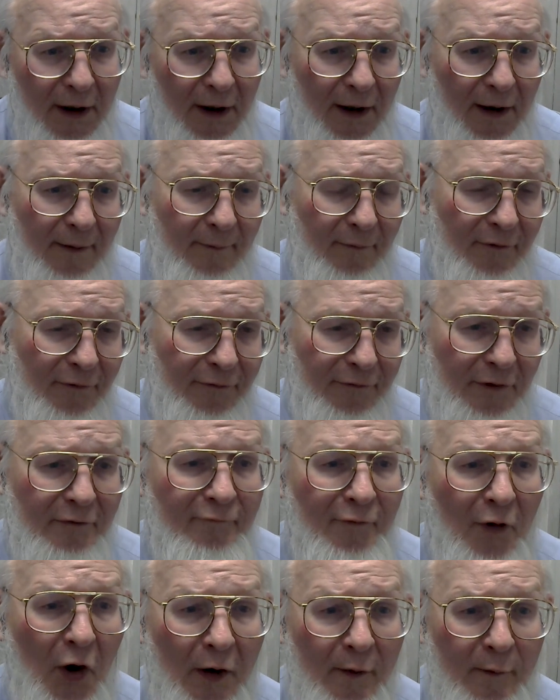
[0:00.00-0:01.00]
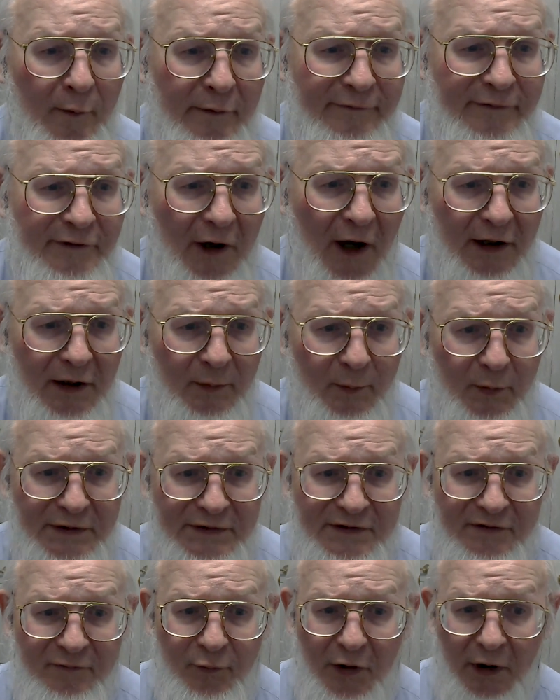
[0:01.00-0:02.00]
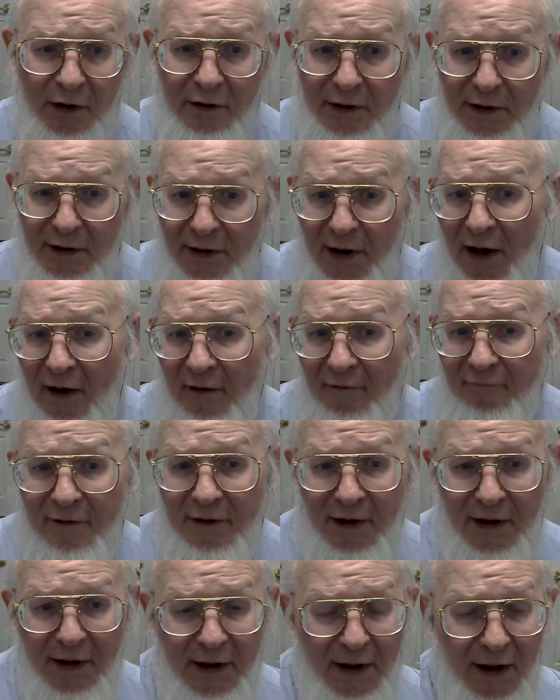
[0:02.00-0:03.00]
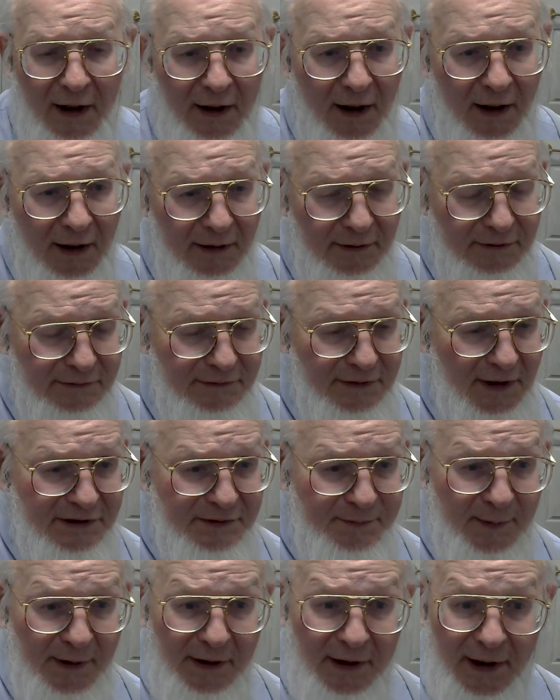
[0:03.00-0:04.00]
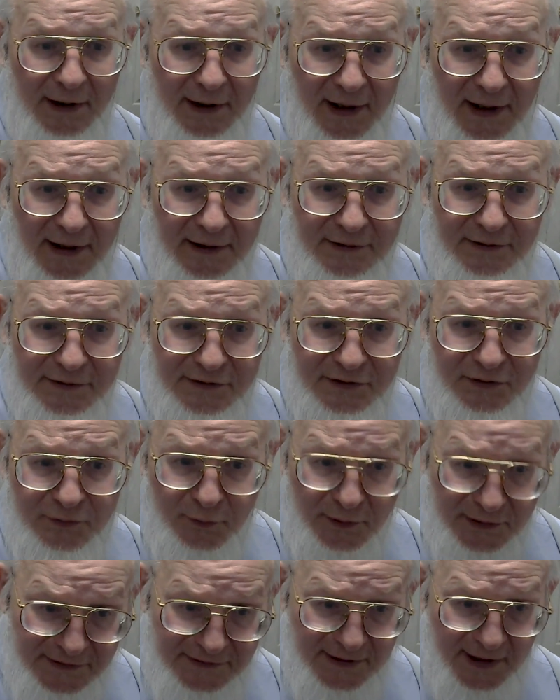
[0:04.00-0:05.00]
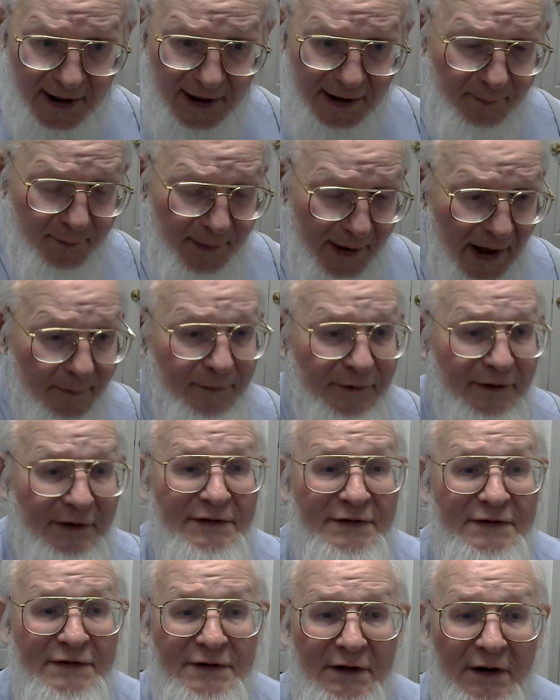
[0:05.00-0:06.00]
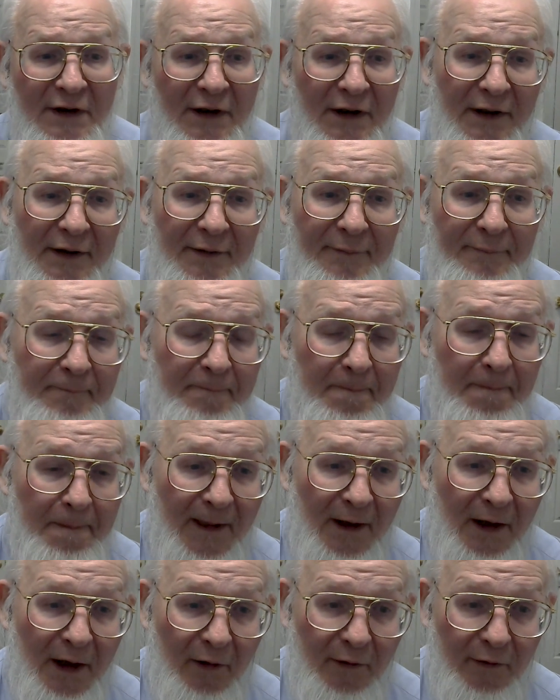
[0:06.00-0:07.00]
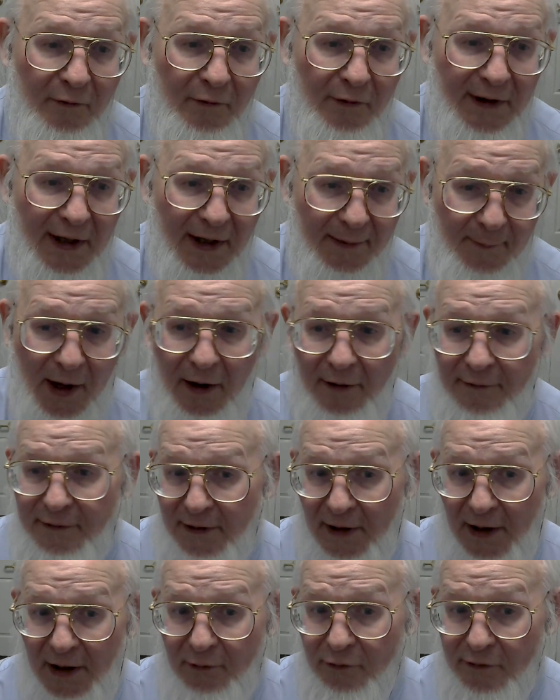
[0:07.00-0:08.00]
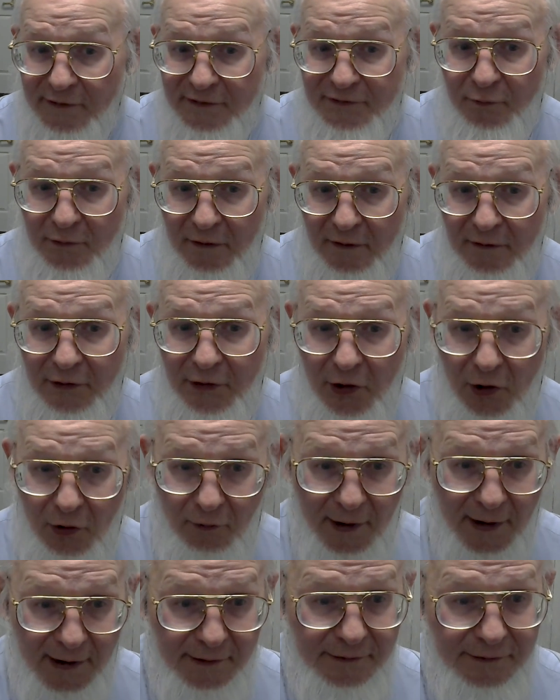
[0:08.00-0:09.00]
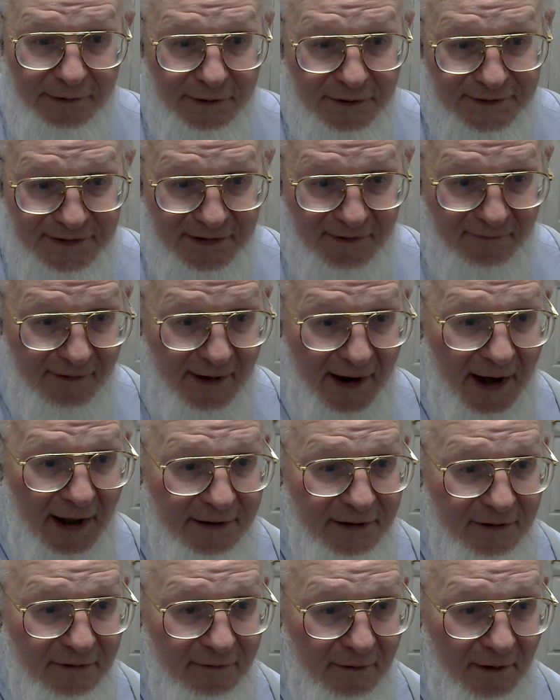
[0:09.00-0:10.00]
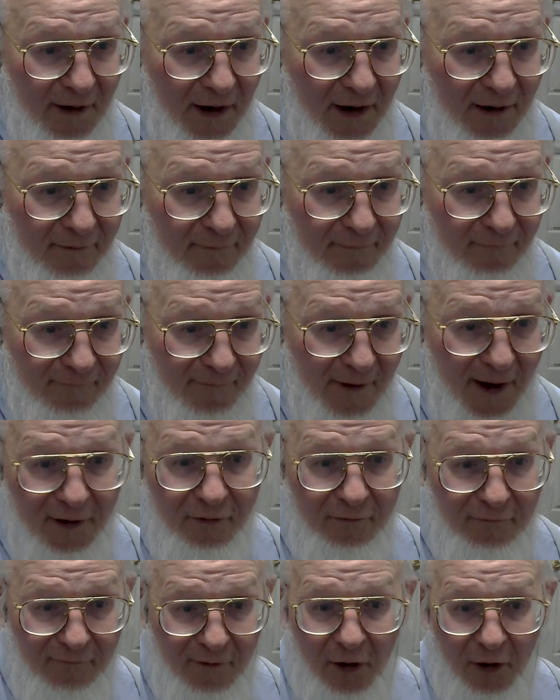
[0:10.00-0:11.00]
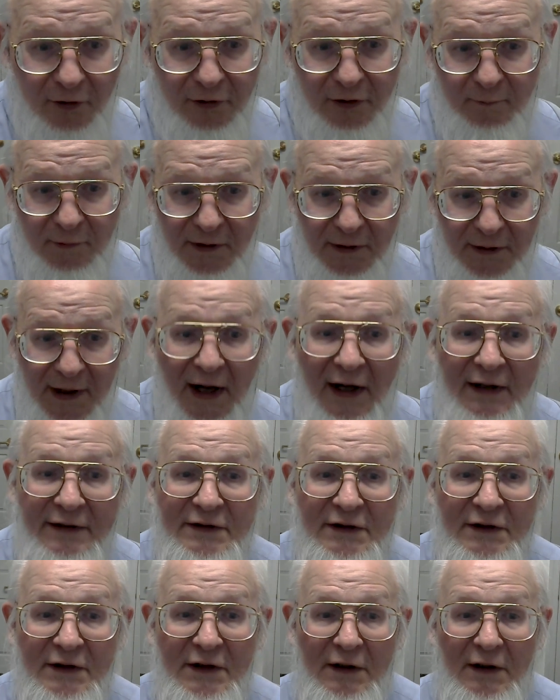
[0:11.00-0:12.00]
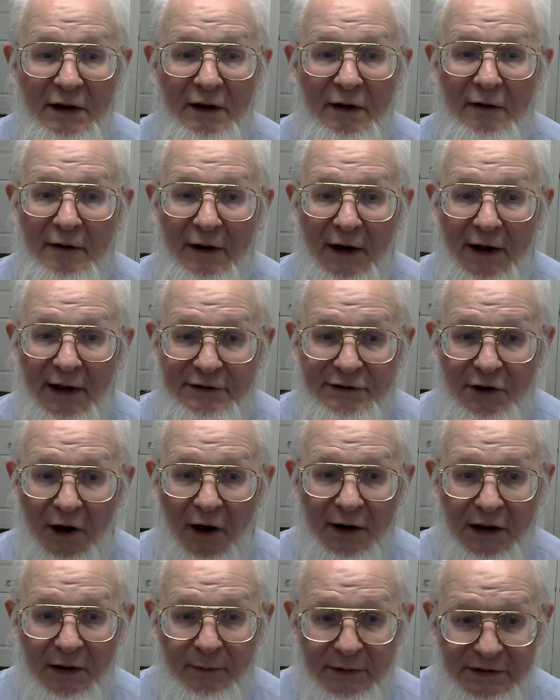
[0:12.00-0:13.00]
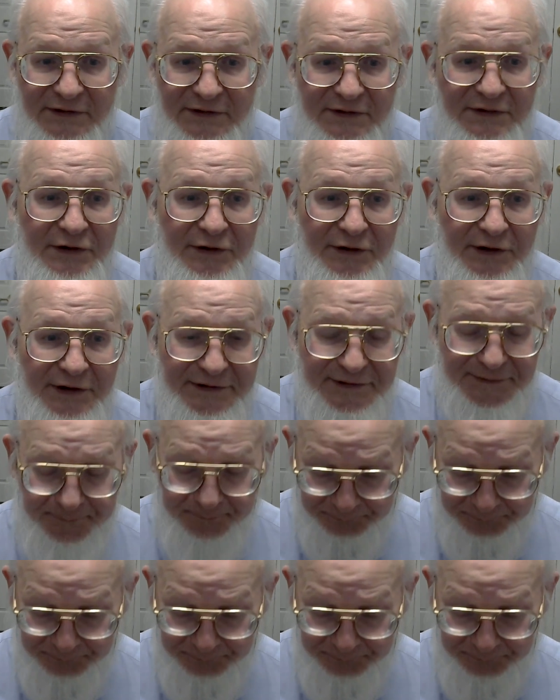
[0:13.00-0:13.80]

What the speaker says: the third volume of Documents of Brotherly Love, Dutch Mennonite Aid to Swiss Anabaptist, came out, and I was one of the co-editors of that final volume in that document series.